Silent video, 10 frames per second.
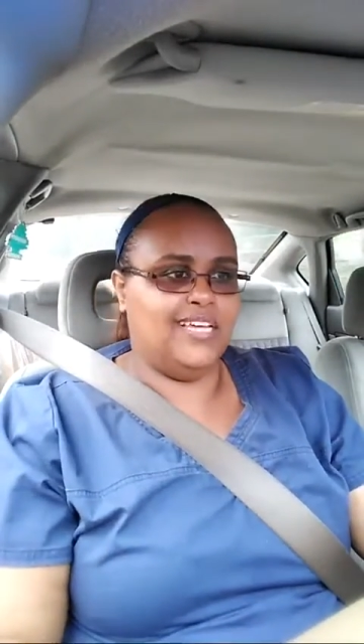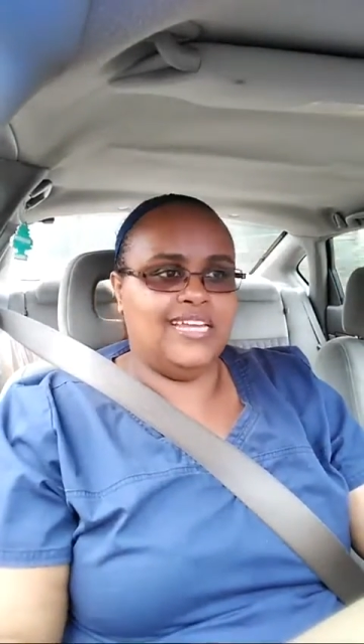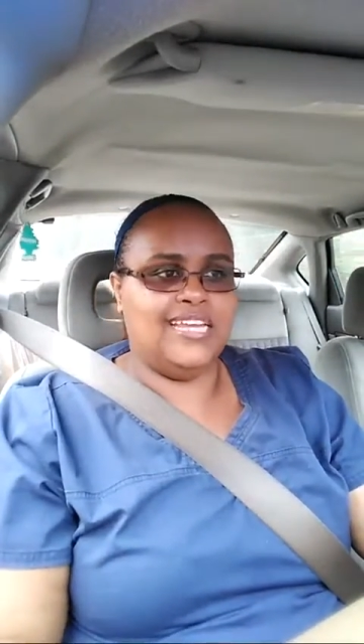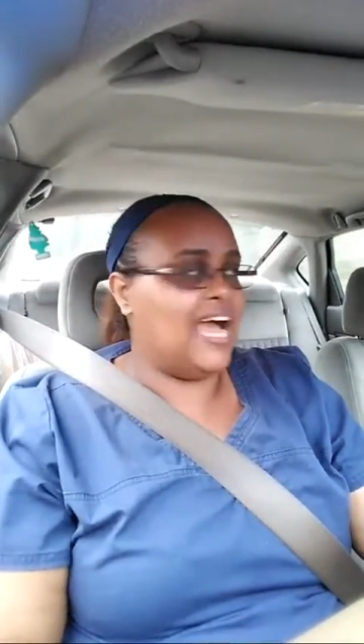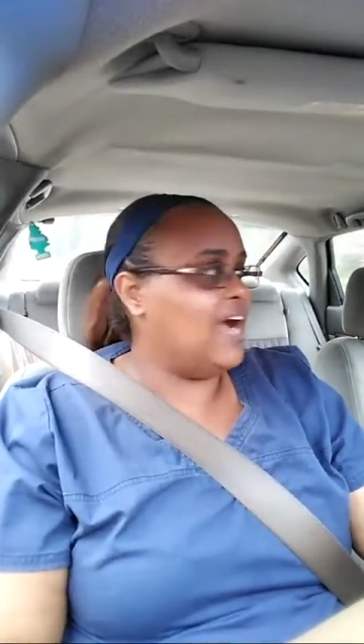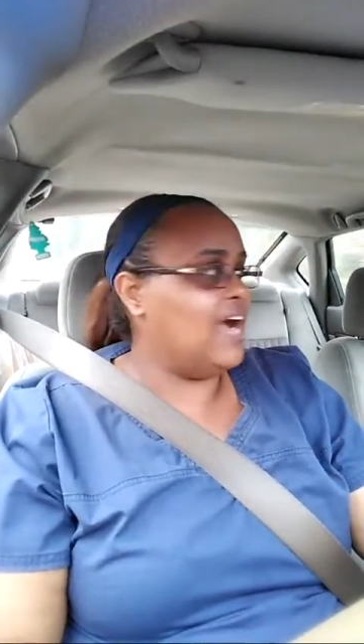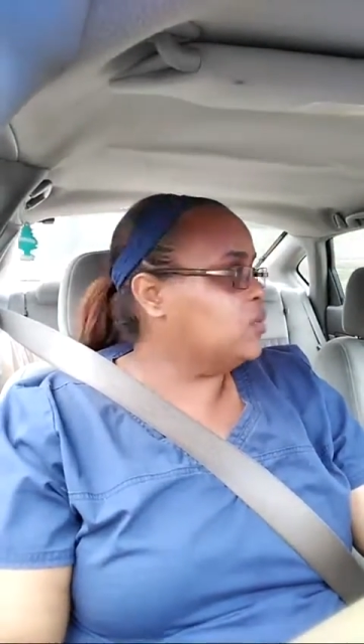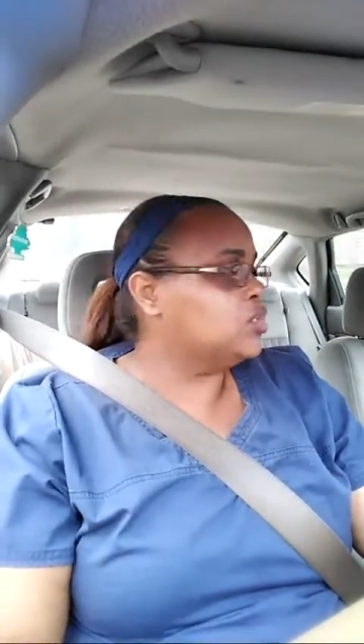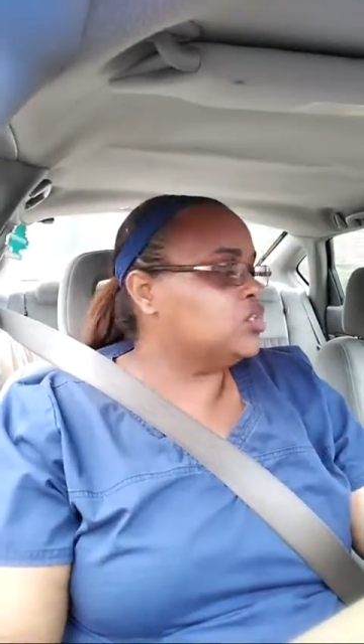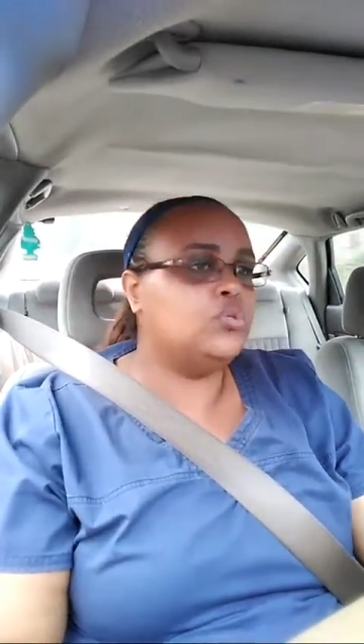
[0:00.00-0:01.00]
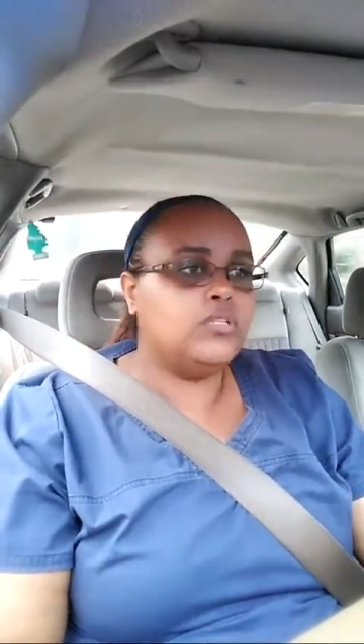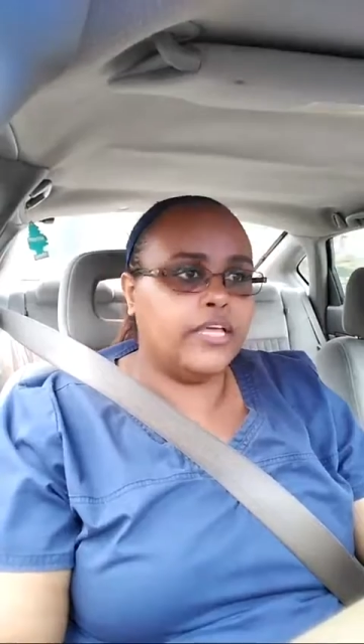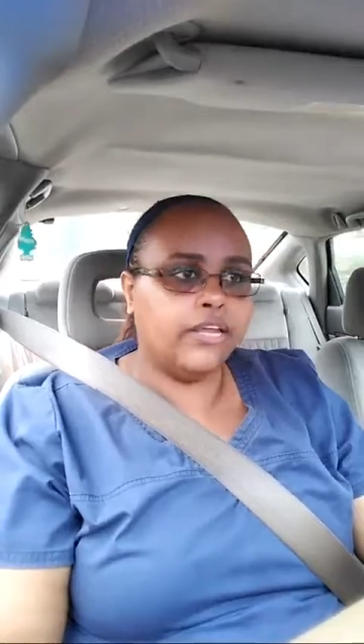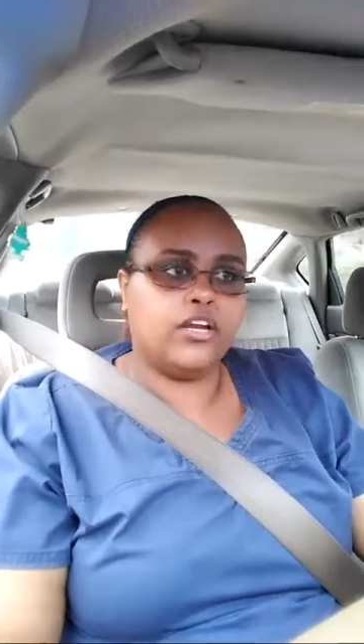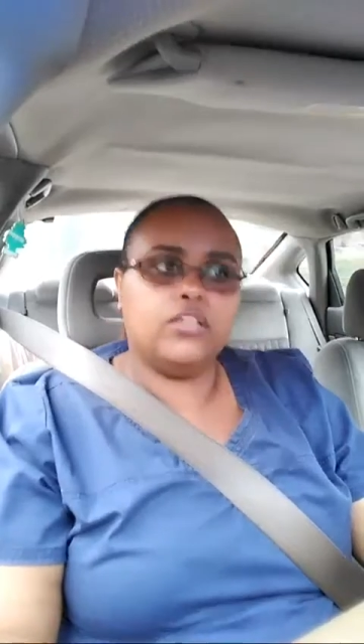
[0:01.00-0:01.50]
an hour or two
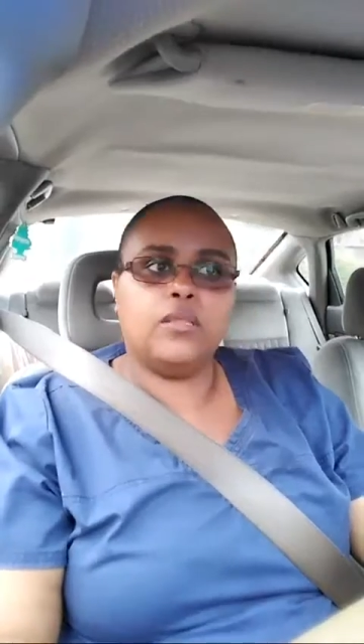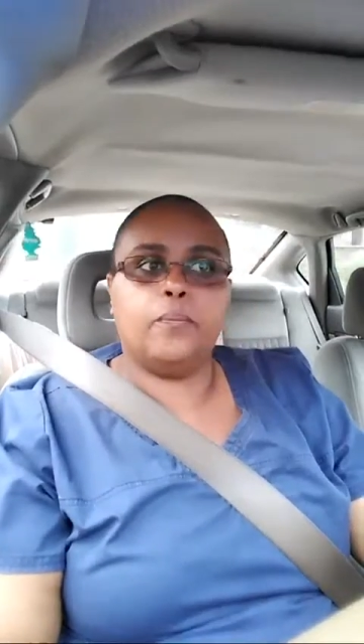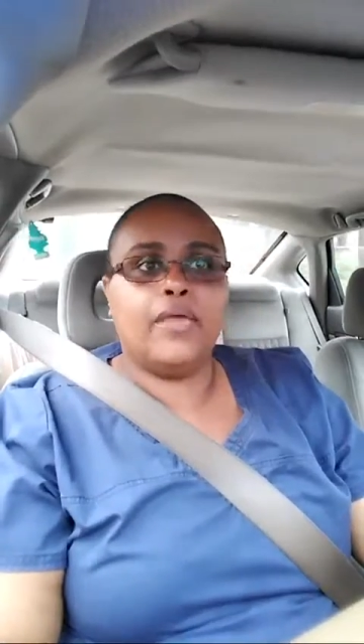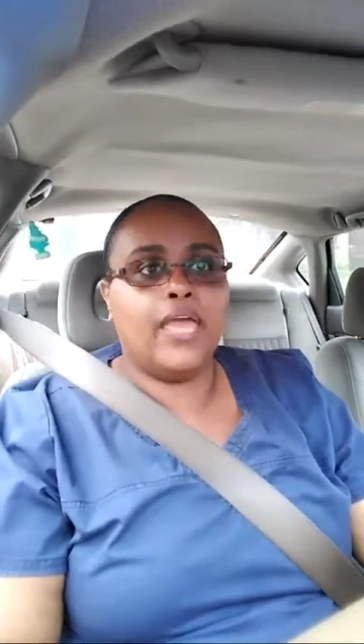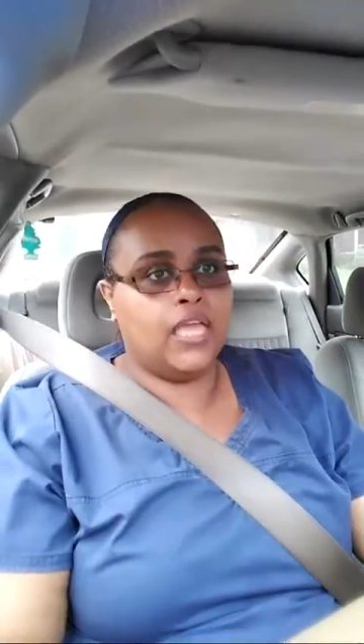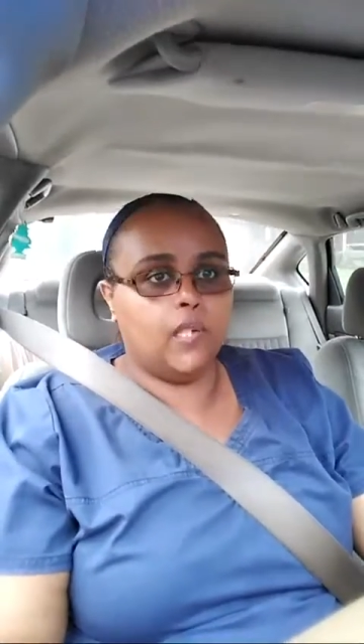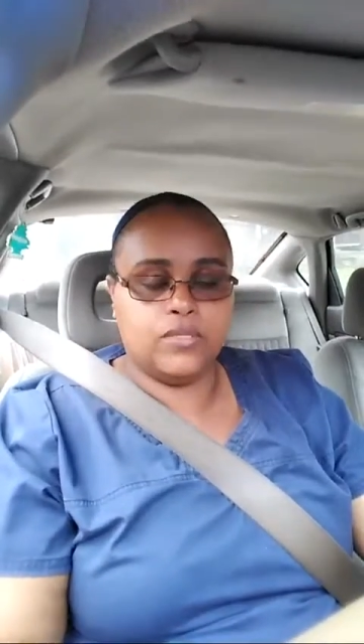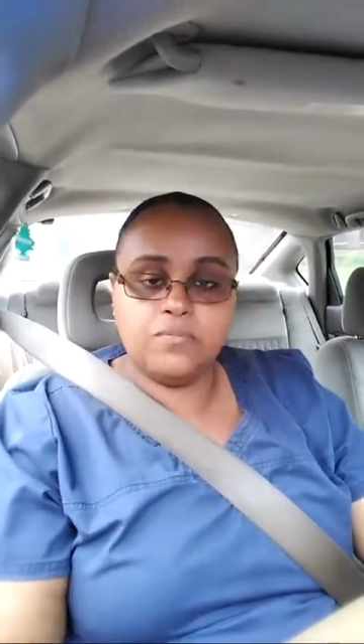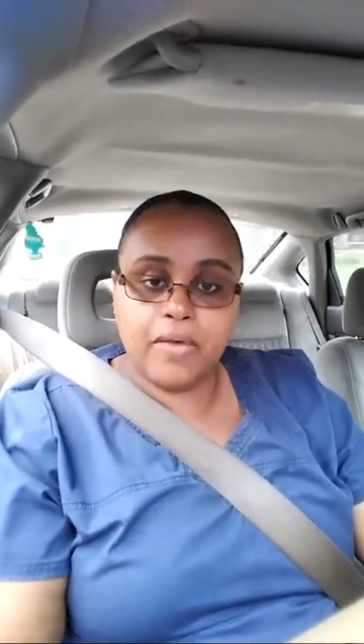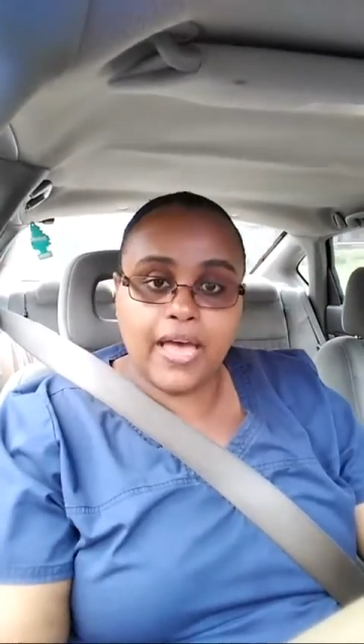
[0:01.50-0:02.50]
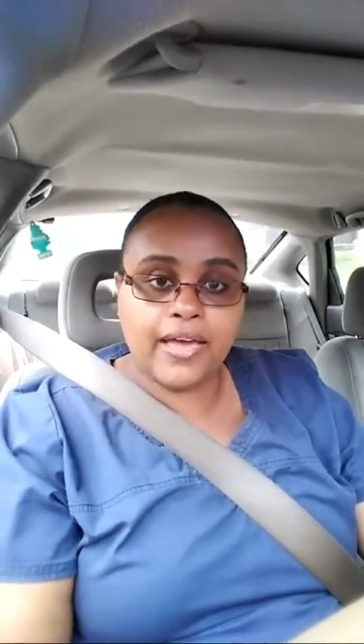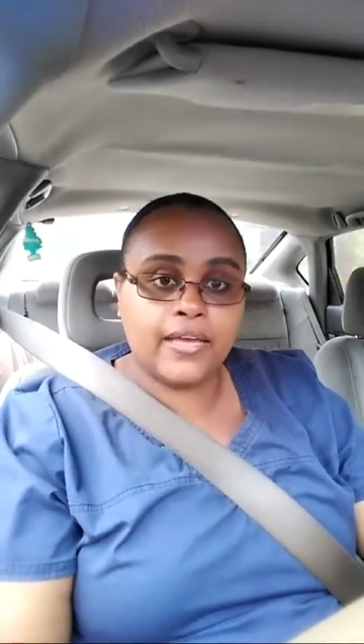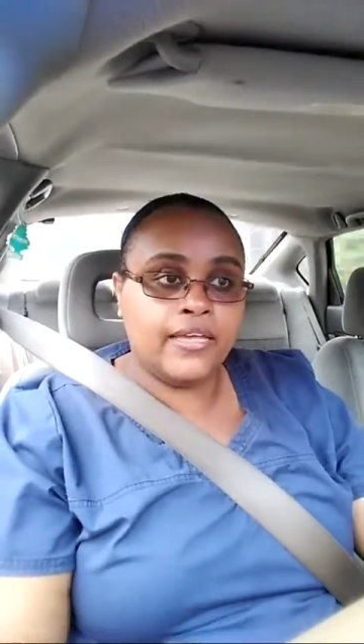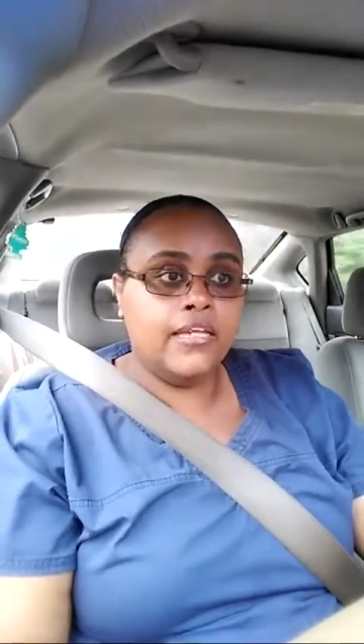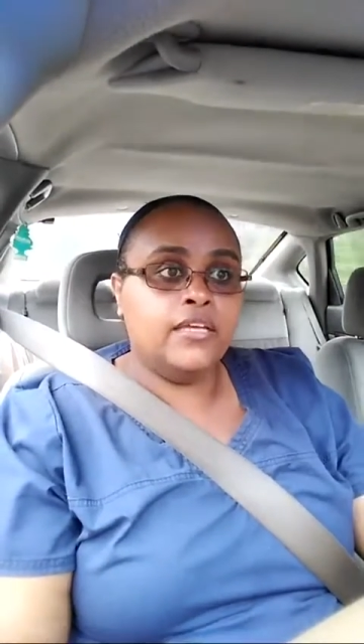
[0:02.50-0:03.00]
later, the pain was back.